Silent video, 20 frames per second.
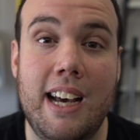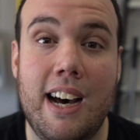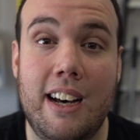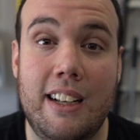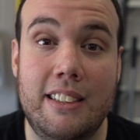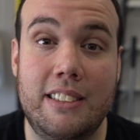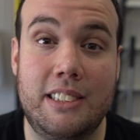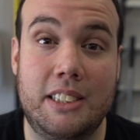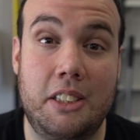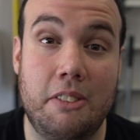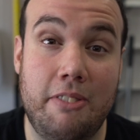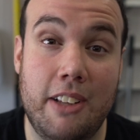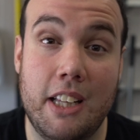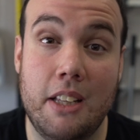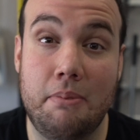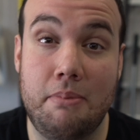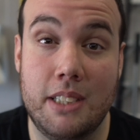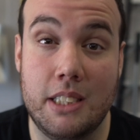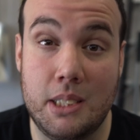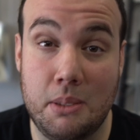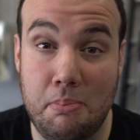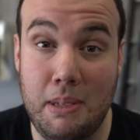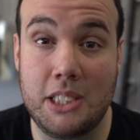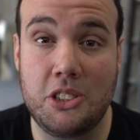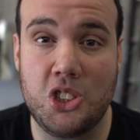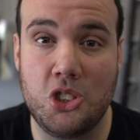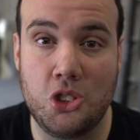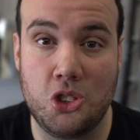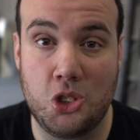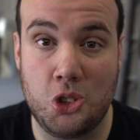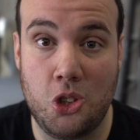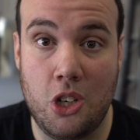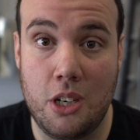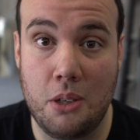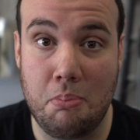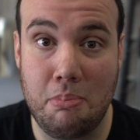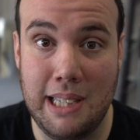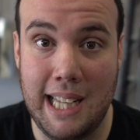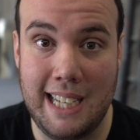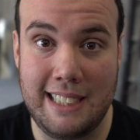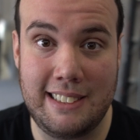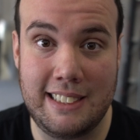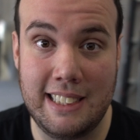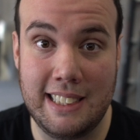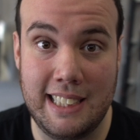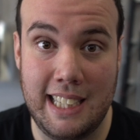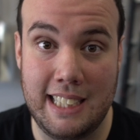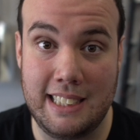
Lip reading: Honda's developed a special strong plastic